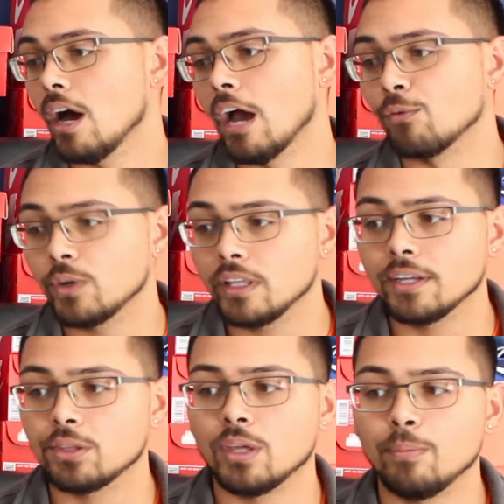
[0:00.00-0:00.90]
I really
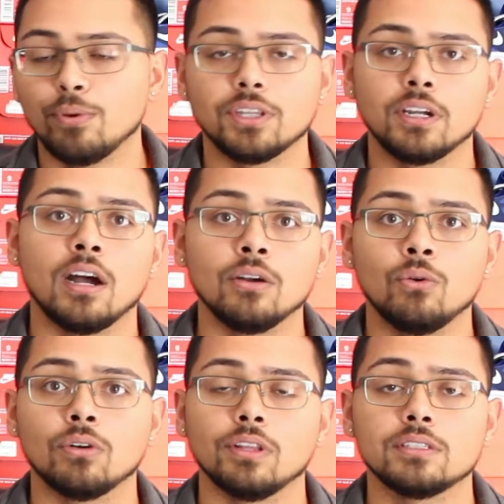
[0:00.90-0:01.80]
like that they put the
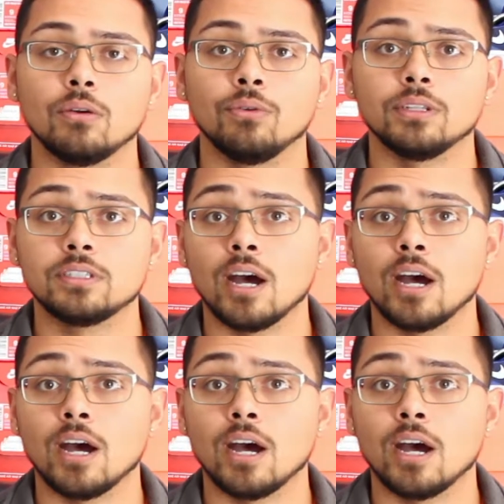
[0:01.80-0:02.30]
Concord on the